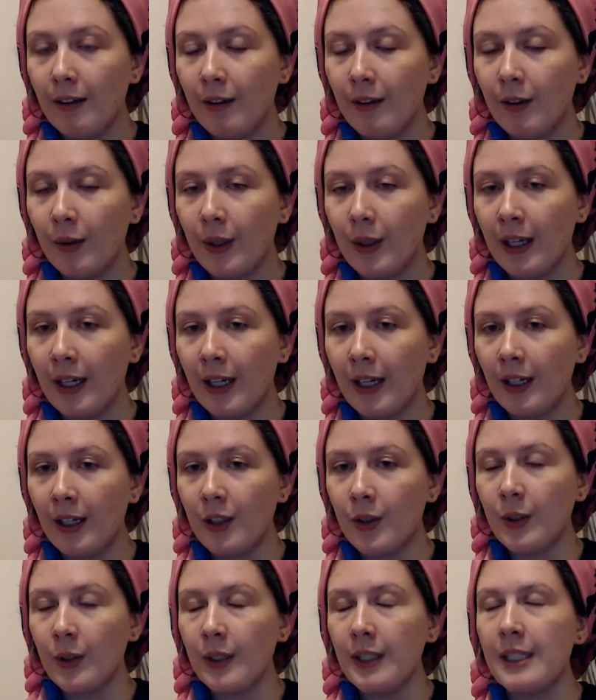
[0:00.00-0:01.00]
Okay, do you
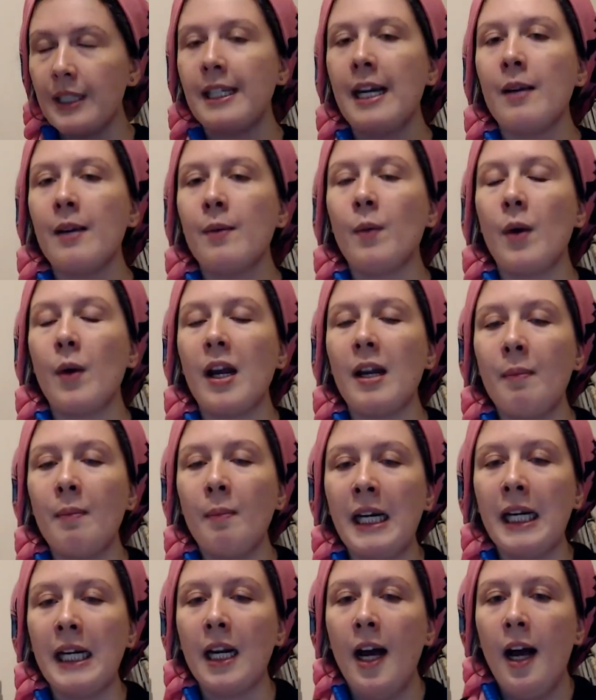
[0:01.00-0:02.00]
understand what I
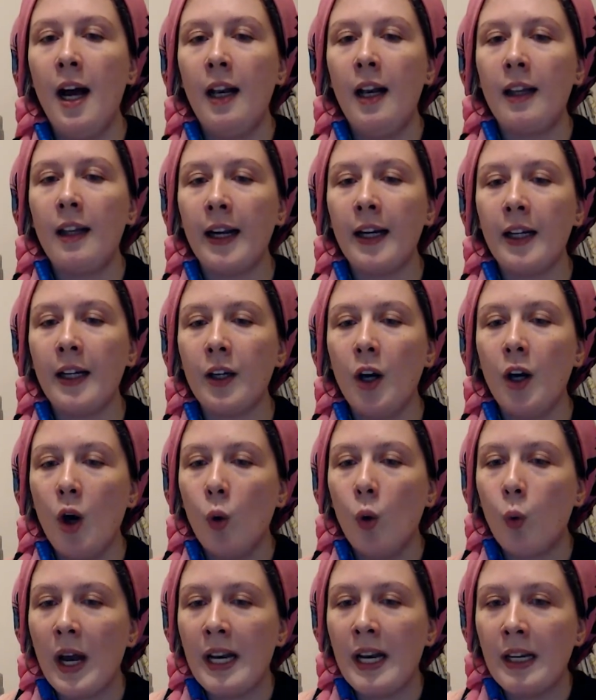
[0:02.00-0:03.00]
mean? Like,
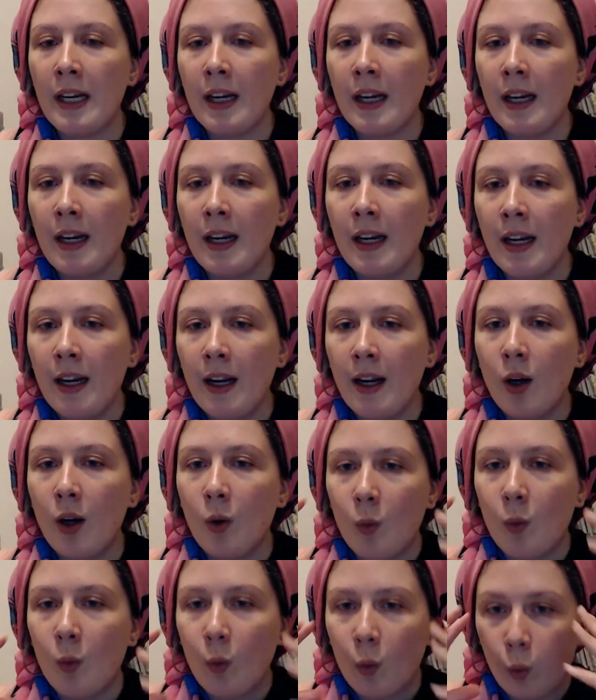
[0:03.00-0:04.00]
when
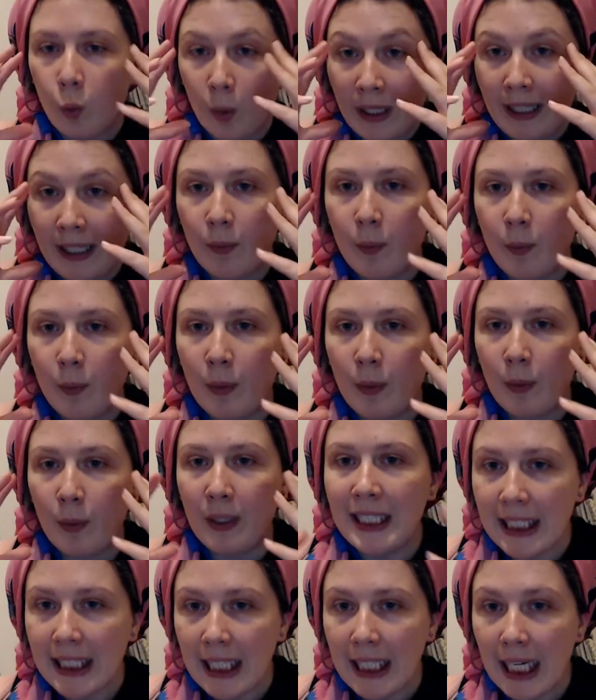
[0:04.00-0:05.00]
we
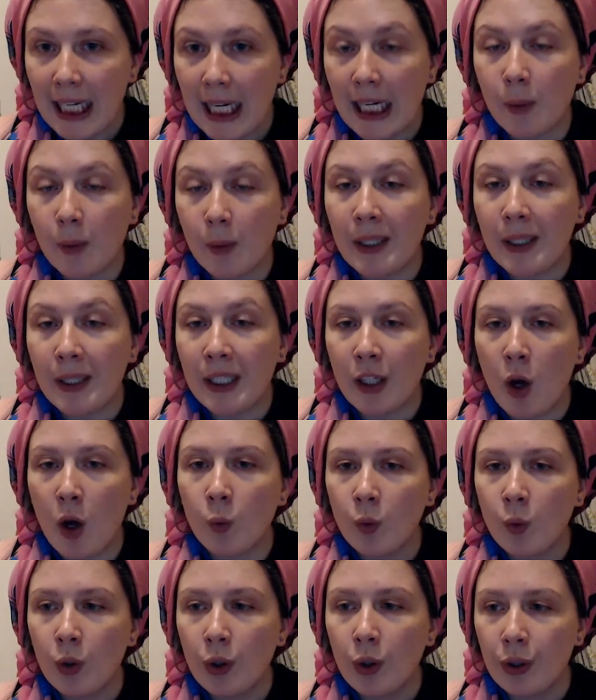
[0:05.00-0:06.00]
know
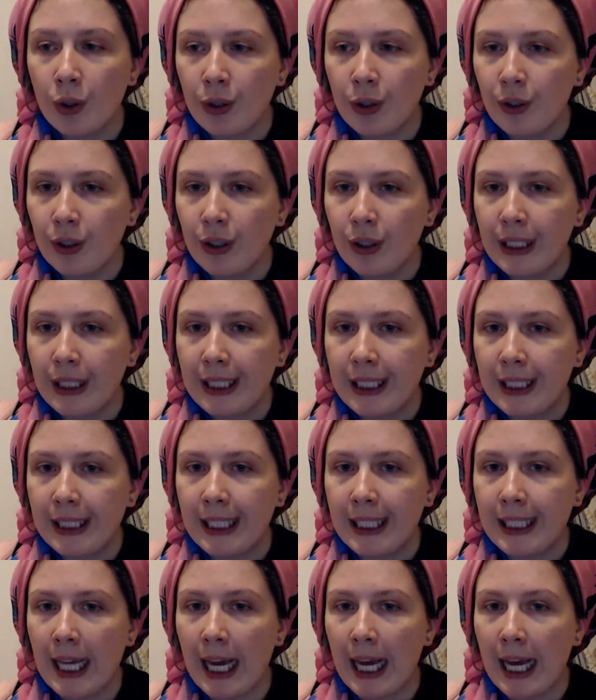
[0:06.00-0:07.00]
that
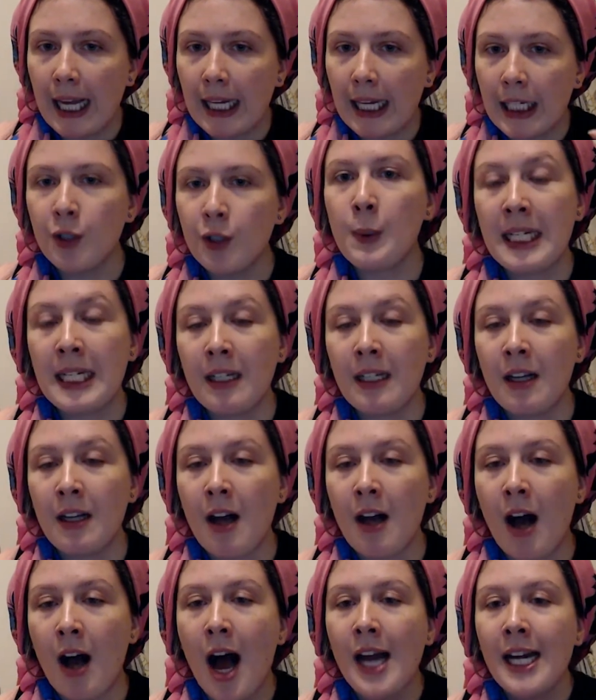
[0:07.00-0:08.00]
Yeshua was
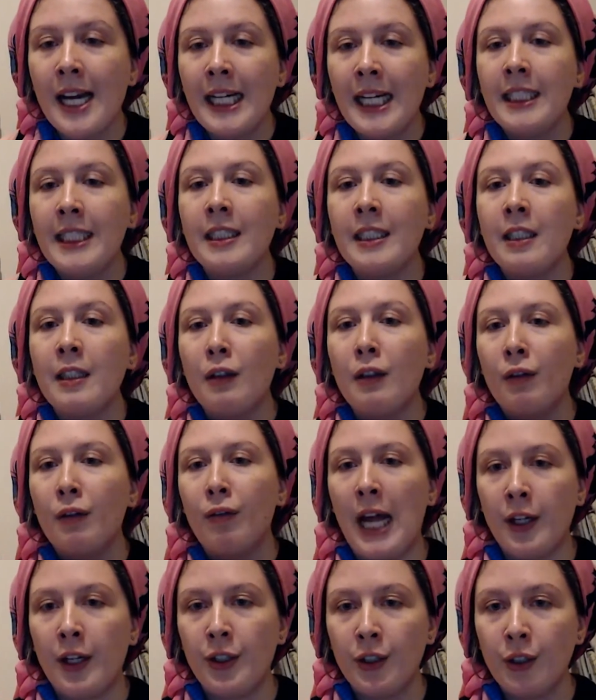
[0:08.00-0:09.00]
incarnated into
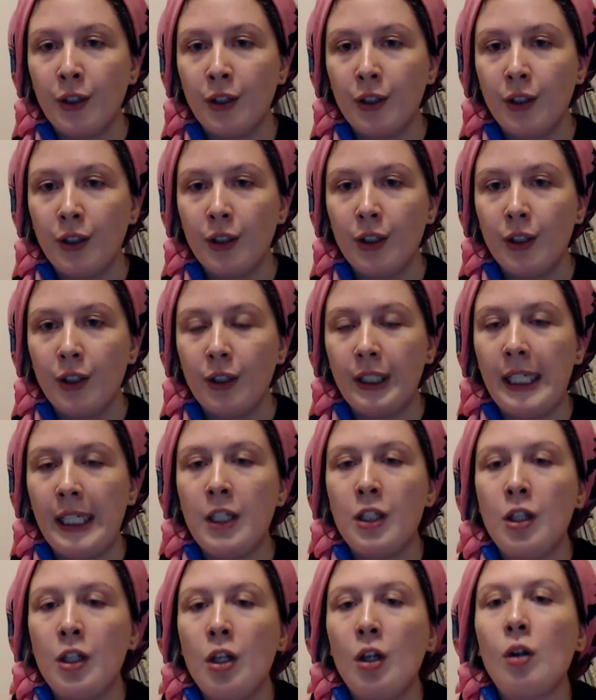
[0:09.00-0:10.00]
flesh, that he
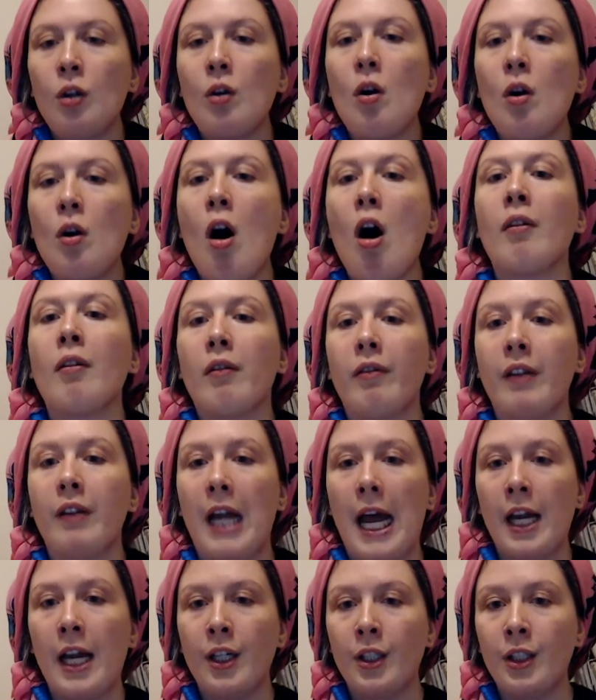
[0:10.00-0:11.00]
took on
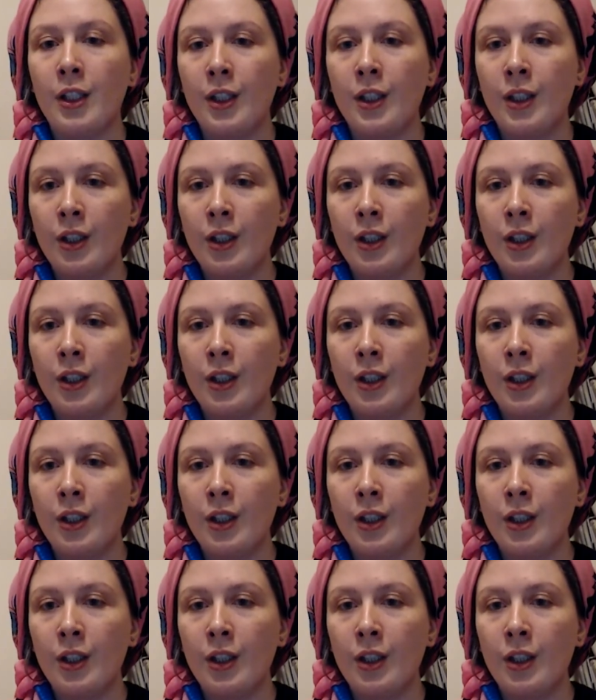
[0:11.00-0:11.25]
flesh,